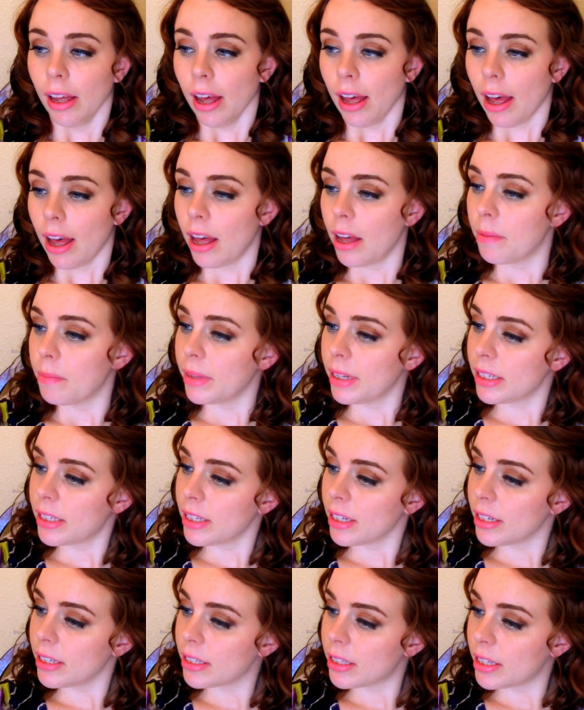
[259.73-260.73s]
Um, this
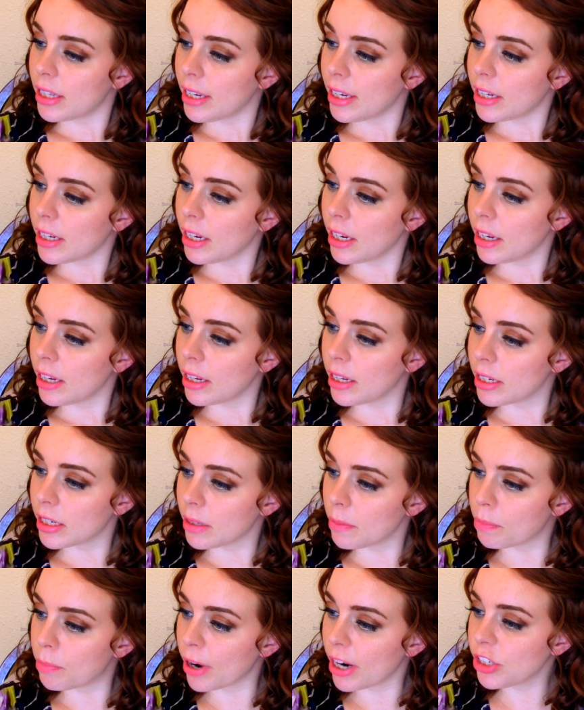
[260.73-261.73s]
is the
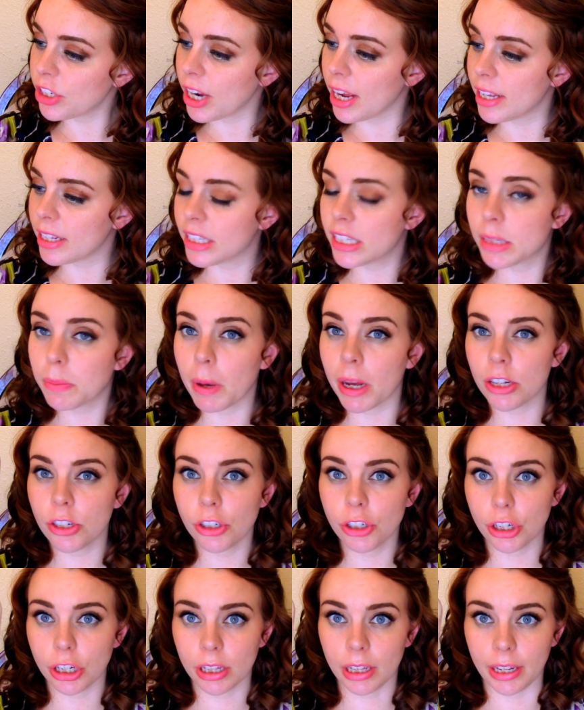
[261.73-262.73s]
brush and
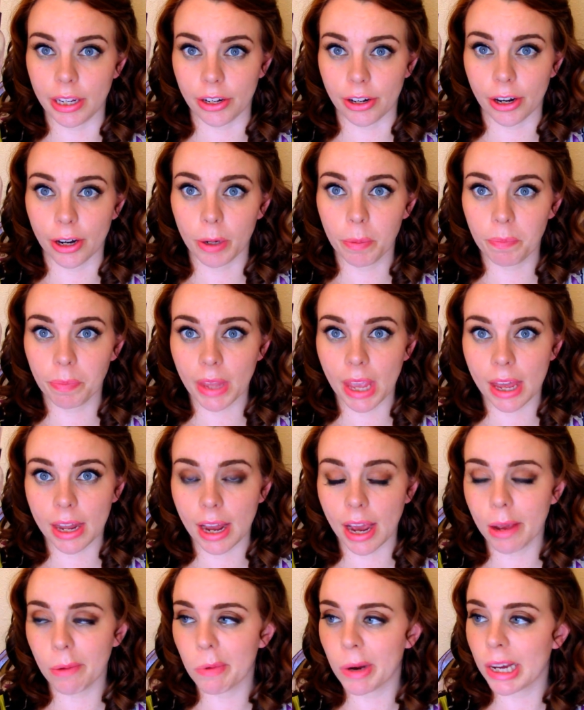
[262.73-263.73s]
sponge cleaner. And
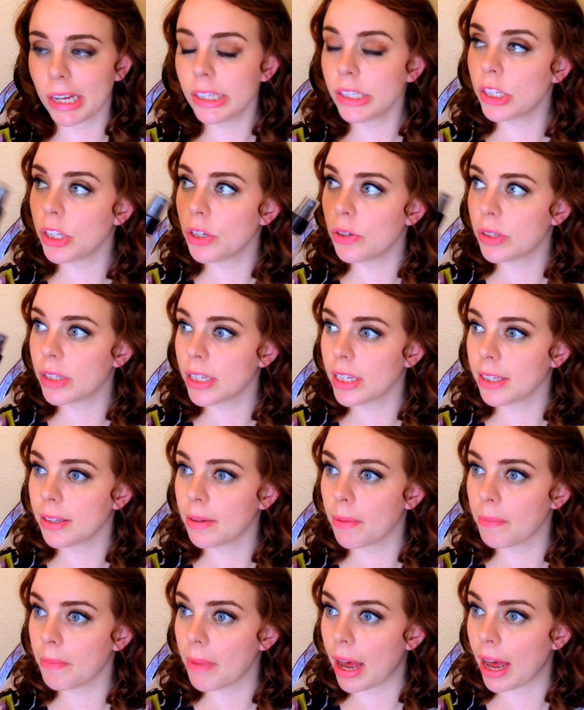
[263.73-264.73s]
I was using
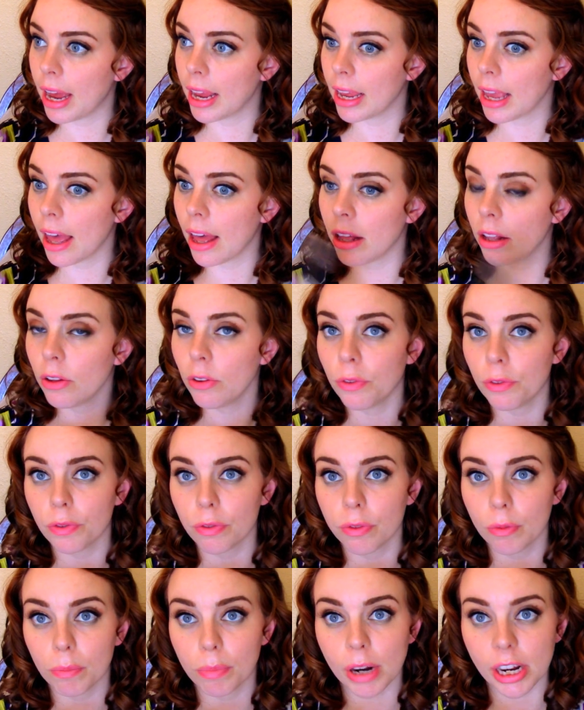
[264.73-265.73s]
my
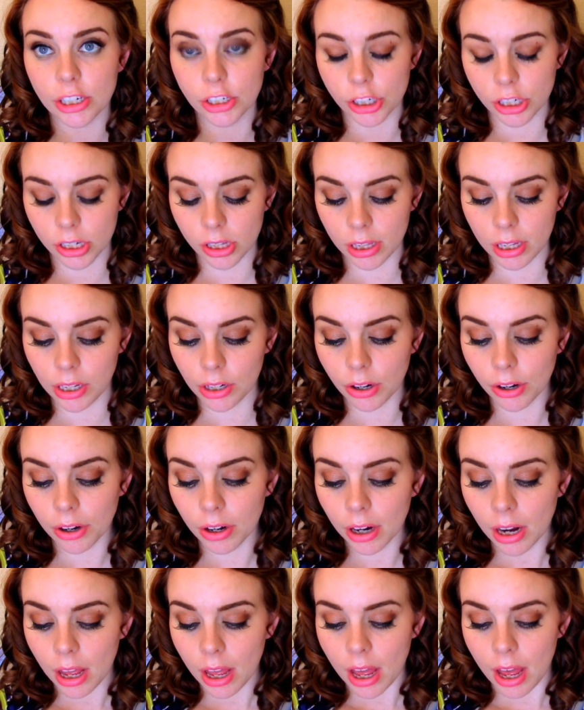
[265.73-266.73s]
e.l.f. brush
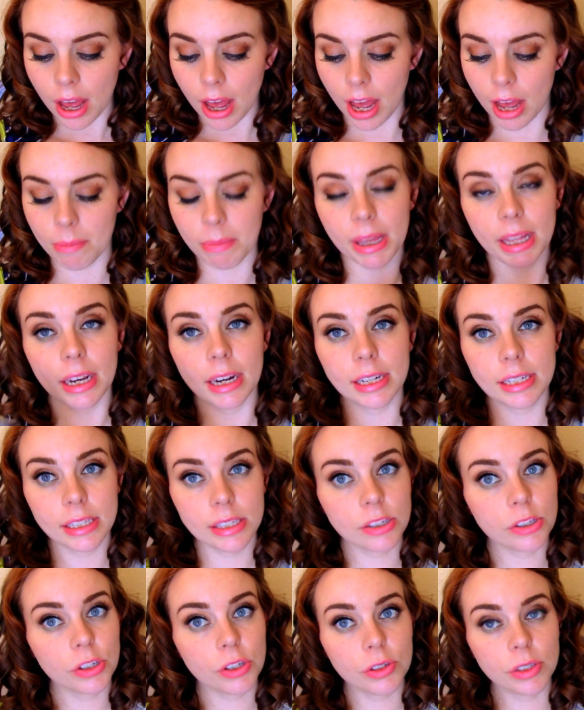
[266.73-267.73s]
cleaner, um, and I
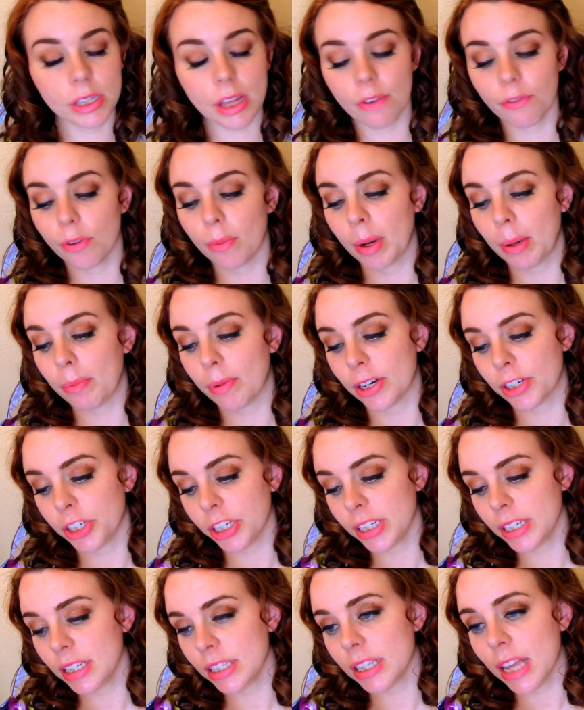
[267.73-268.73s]
still use that for my
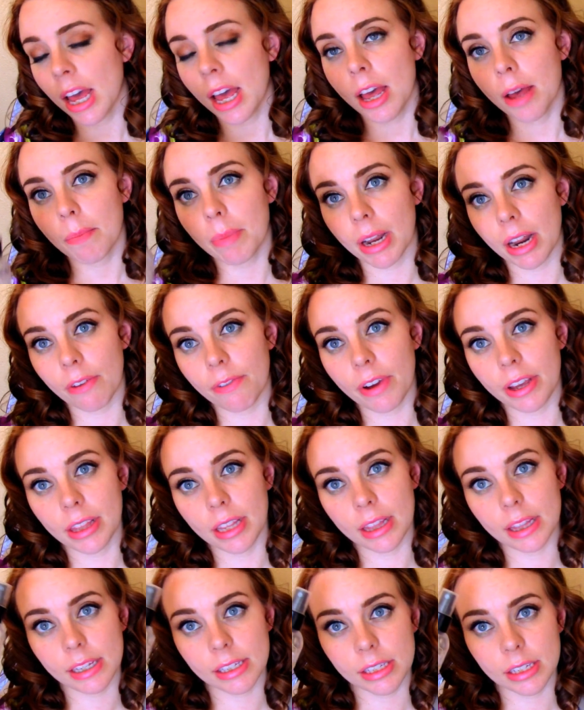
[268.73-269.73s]
brushes, but I find
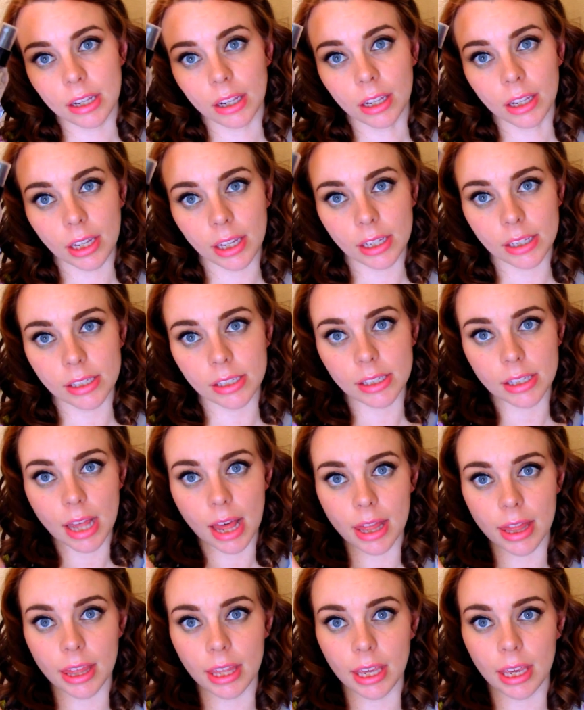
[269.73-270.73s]
that this cleans
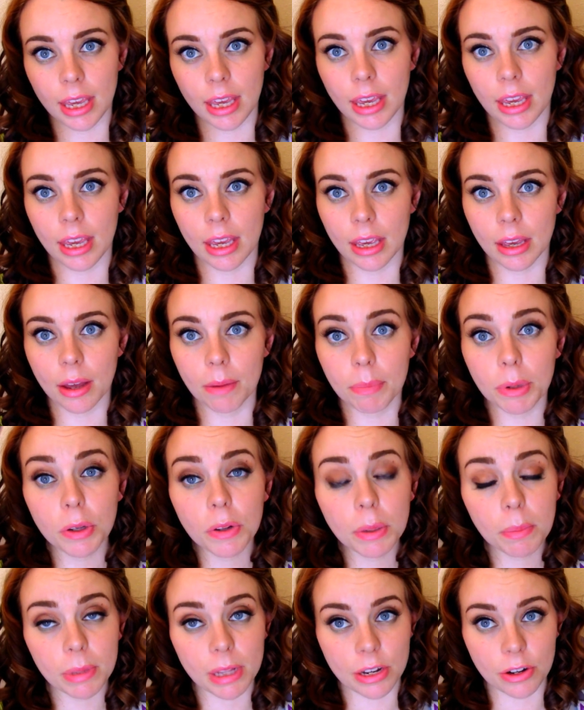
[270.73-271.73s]
the
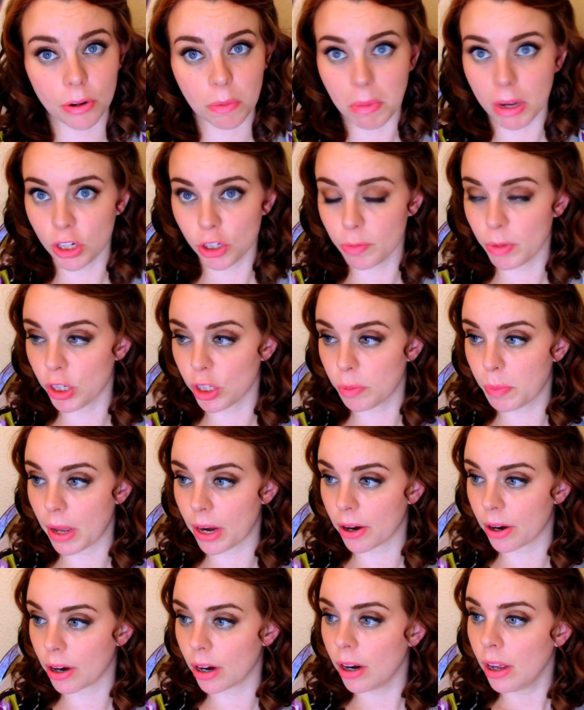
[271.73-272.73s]
Beauty Blender much, much
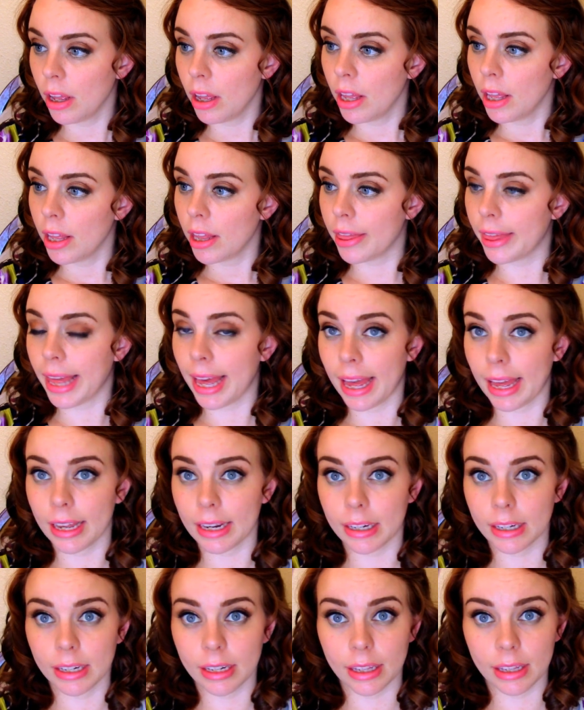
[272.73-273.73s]
better
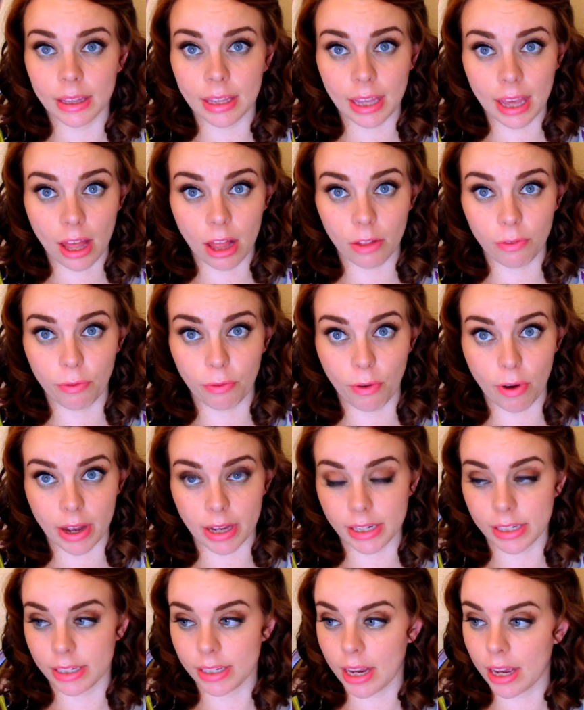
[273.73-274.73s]
than the e.l.f.
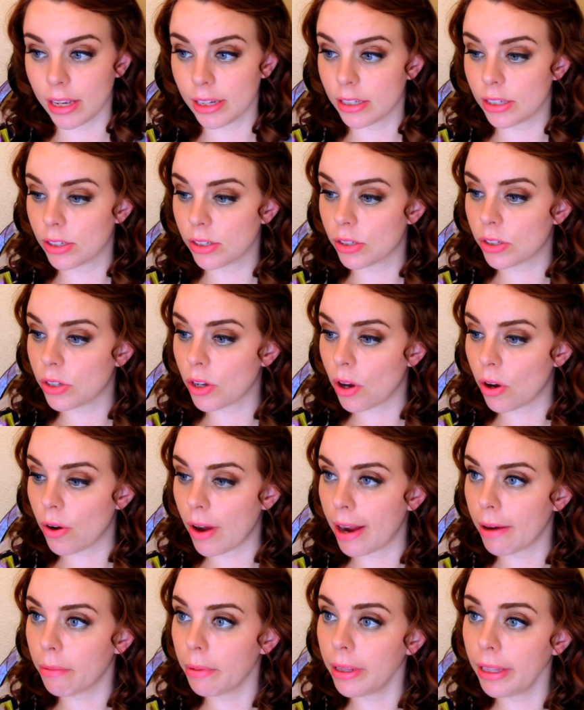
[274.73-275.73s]
one does. So
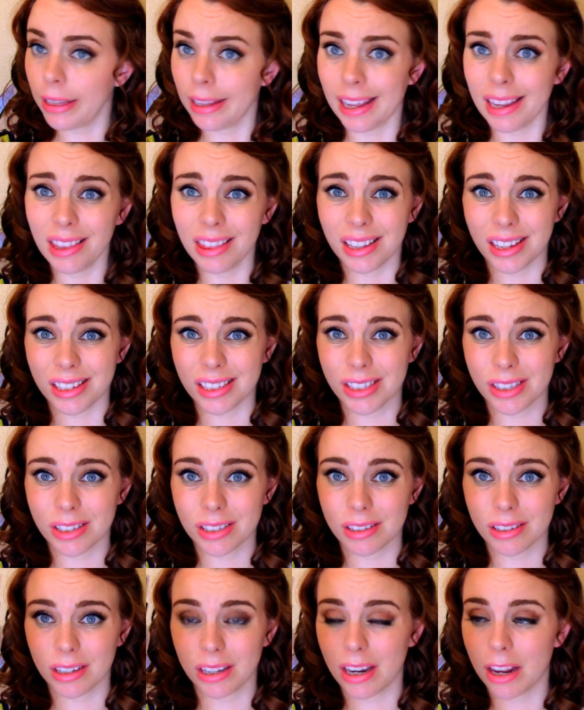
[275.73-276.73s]
I really like
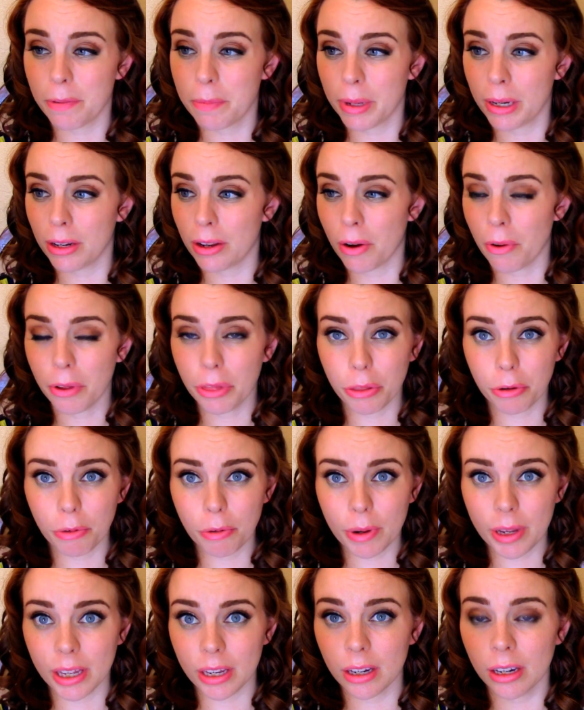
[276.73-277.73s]
this, and I've been going
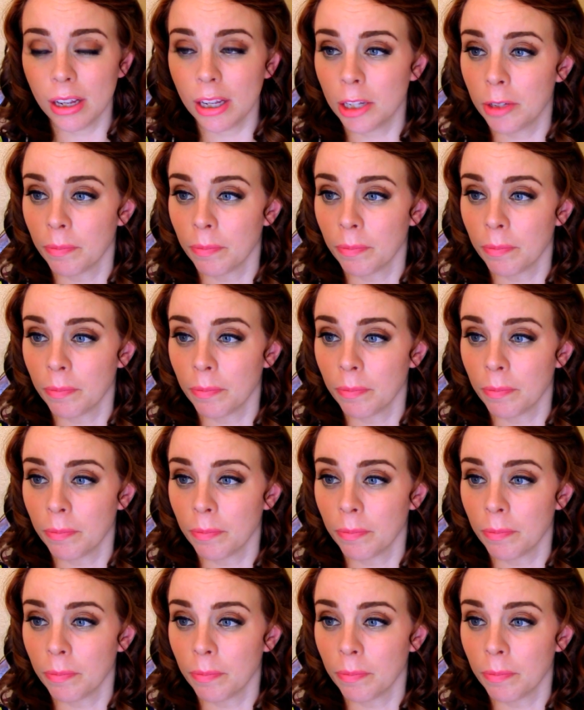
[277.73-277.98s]
through it.